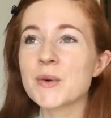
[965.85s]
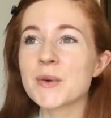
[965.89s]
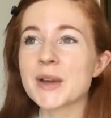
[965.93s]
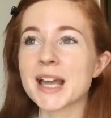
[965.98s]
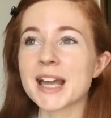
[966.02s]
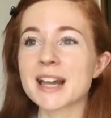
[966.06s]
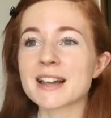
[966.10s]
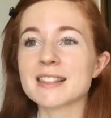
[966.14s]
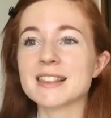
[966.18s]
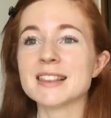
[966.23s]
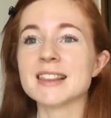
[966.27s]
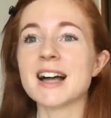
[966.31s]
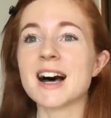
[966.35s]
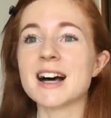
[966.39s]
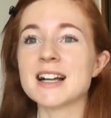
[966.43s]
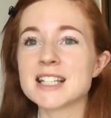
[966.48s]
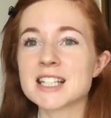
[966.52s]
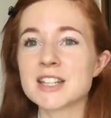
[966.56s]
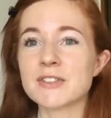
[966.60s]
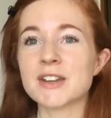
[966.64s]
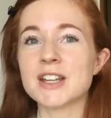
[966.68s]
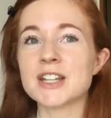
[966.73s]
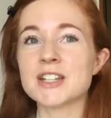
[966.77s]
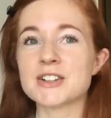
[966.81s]
We get
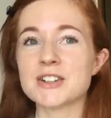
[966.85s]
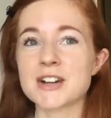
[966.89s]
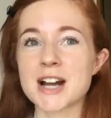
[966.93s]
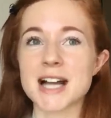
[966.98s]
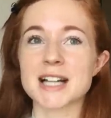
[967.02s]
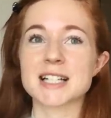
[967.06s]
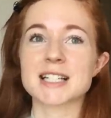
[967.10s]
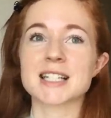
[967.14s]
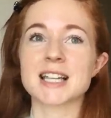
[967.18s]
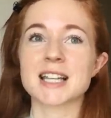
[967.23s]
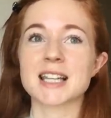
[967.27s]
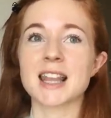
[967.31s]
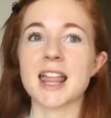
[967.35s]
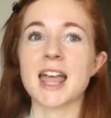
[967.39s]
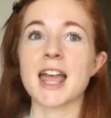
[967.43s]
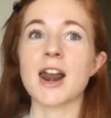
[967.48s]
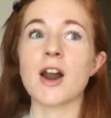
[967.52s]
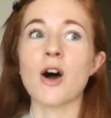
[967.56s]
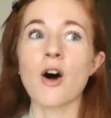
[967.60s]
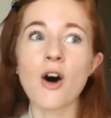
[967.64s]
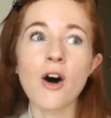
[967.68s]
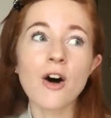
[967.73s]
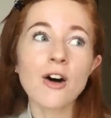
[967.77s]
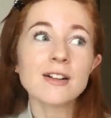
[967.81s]
lots of indirect
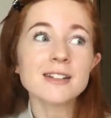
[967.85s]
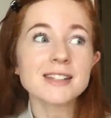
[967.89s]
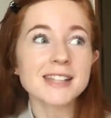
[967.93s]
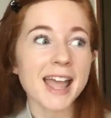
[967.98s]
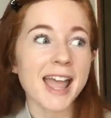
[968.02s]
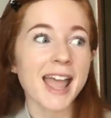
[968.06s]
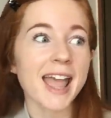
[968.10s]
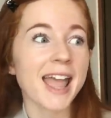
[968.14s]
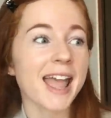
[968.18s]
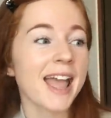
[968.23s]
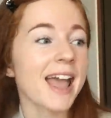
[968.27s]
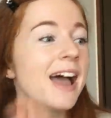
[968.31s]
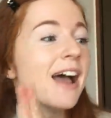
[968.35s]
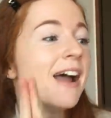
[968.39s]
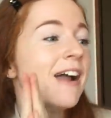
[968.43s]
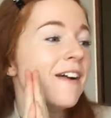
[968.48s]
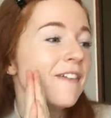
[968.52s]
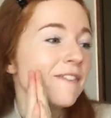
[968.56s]
sunlight all day.